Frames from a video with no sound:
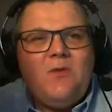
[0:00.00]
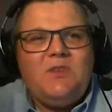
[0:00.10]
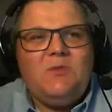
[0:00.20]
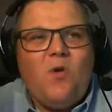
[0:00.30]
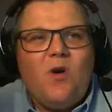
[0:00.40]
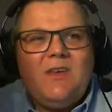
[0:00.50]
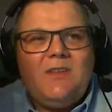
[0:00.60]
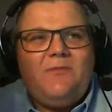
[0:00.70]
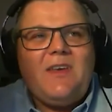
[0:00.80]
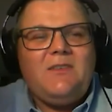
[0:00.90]
which more
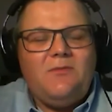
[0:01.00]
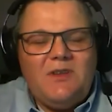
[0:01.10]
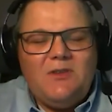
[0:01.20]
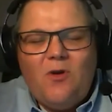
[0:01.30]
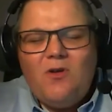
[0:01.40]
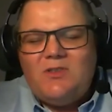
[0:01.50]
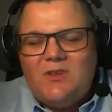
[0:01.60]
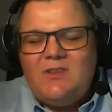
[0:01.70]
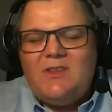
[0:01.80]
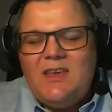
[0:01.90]
effectively draws
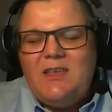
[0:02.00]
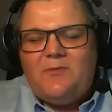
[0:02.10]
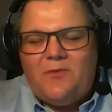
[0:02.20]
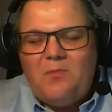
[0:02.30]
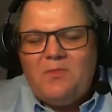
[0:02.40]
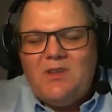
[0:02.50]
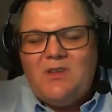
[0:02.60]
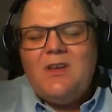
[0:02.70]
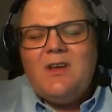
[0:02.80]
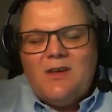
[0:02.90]
the heat from
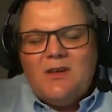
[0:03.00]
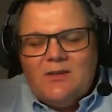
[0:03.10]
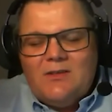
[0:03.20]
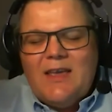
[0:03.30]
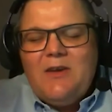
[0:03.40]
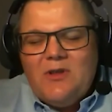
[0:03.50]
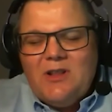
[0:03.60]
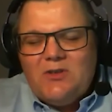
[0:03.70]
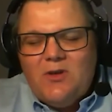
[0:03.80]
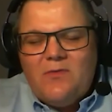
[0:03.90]
the
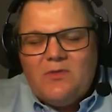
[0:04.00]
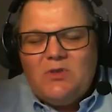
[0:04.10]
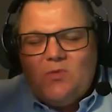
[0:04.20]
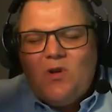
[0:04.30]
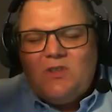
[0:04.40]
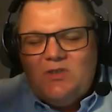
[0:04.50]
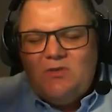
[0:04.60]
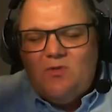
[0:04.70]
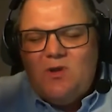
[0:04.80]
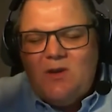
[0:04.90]
Inconel surface towards the
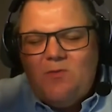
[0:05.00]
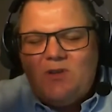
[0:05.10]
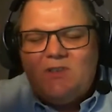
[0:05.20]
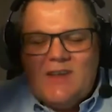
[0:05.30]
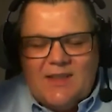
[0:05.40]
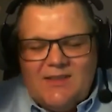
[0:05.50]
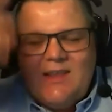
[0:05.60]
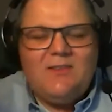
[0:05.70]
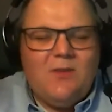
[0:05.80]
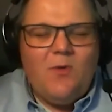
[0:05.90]
cooling water and
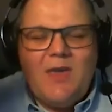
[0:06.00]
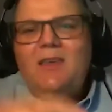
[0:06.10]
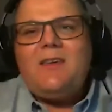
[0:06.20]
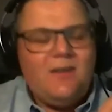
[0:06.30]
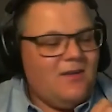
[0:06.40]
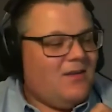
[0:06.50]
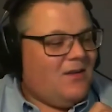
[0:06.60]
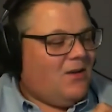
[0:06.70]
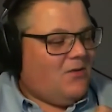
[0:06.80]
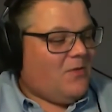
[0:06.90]
then away
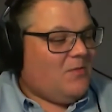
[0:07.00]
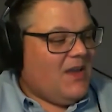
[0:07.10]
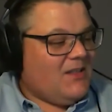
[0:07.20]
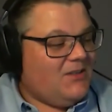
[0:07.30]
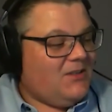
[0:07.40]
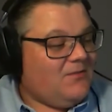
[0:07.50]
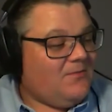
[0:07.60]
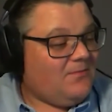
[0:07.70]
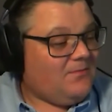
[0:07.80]
from the engine.